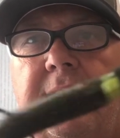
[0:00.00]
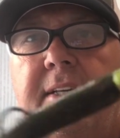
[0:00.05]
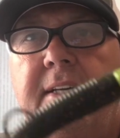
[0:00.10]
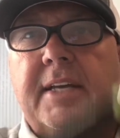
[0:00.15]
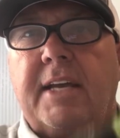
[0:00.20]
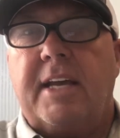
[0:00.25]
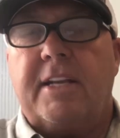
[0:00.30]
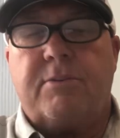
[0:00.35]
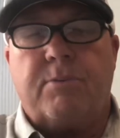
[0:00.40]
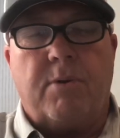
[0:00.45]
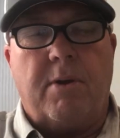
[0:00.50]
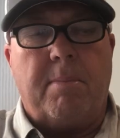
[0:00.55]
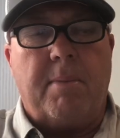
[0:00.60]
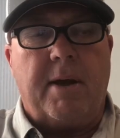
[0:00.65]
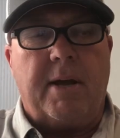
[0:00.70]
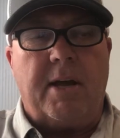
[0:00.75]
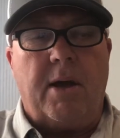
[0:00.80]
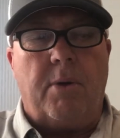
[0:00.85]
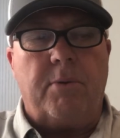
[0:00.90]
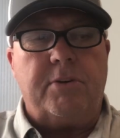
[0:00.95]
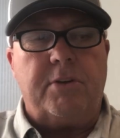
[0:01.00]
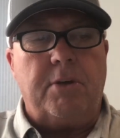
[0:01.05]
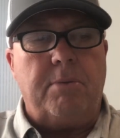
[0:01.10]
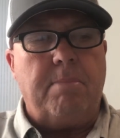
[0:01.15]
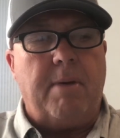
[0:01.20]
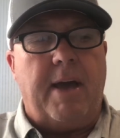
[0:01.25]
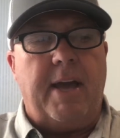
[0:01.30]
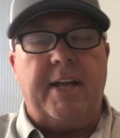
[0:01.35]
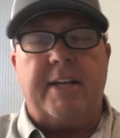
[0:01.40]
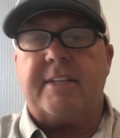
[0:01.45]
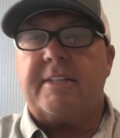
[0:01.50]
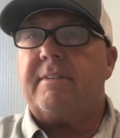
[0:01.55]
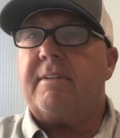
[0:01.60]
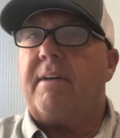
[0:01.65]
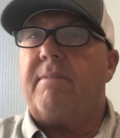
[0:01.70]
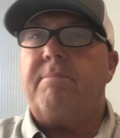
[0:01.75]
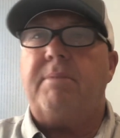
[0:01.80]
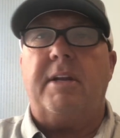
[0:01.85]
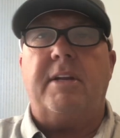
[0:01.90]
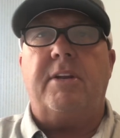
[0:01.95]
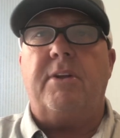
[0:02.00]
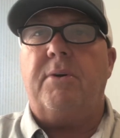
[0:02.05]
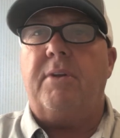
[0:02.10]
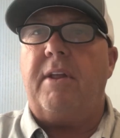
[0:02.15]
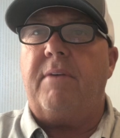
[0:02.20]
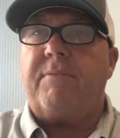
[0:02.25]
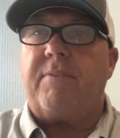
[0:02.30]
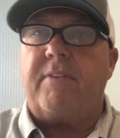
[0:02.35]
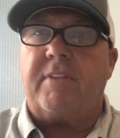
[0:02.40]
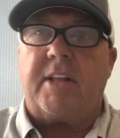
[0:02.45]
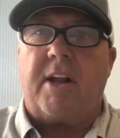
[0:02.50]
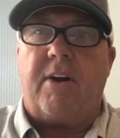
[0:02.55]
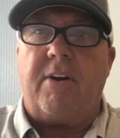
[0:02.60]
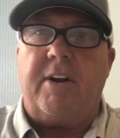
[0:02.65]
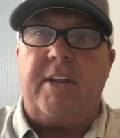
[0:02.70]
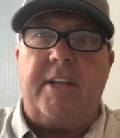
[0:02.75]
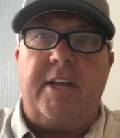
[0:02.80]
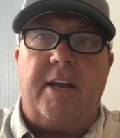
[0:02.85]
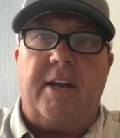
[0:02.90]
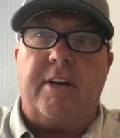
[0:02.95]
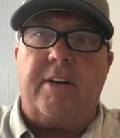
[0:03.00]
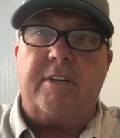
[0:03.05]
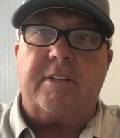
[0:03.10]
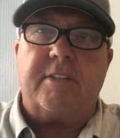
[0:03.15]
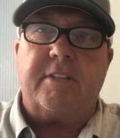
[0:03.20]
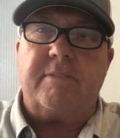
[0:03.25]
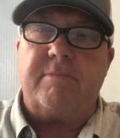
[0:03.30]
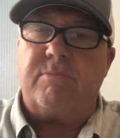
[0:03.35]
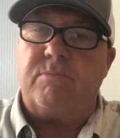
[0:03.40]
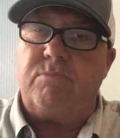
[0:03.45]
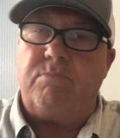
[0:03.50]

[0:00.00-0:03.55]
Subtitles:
It's one of my go-to baits. I've been doing it for 30 years,